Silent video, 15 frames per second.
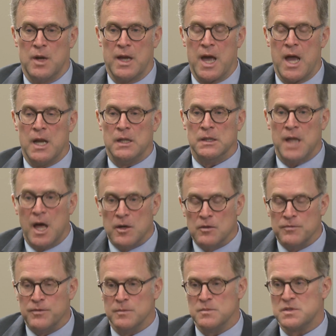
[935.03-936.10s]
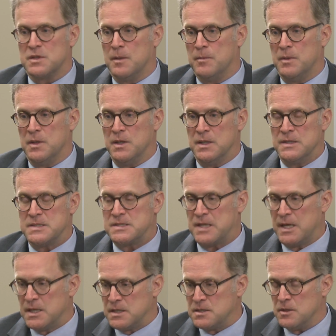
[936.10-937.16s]
I got a letter from somebody at a
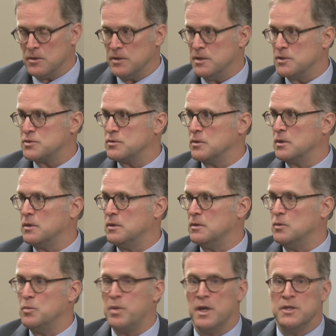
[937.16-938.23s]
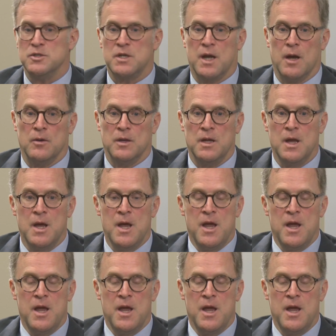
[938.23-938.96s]
sanitary district in DuPage County,